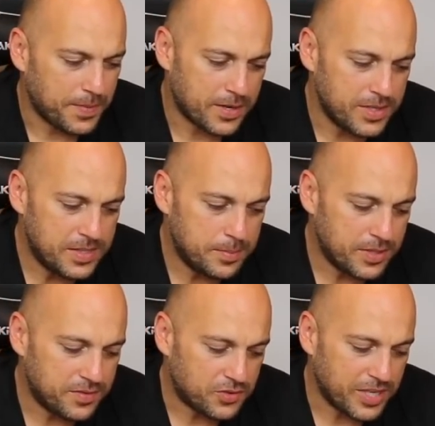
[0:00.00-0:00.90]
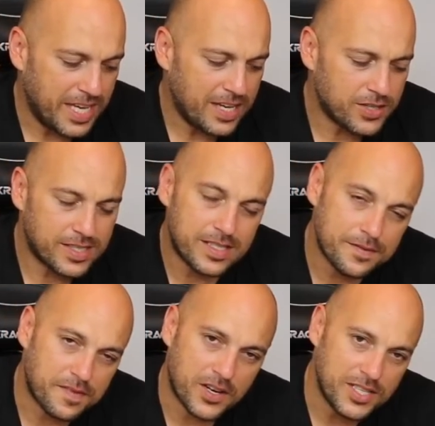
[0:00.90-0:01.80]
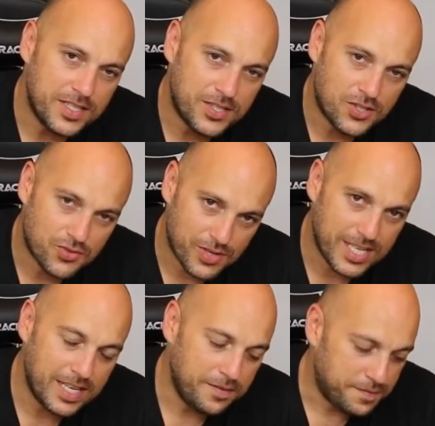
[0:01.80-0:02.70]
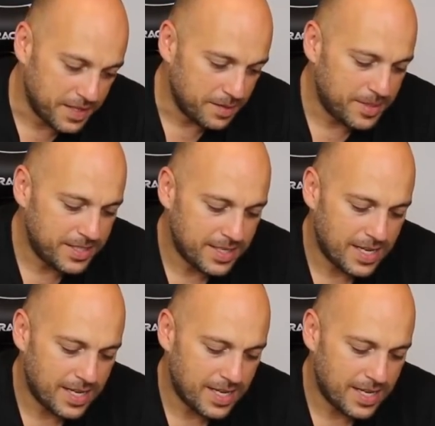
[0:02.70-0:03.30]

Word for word: There is a bit of stringing because it's a very stringy filament.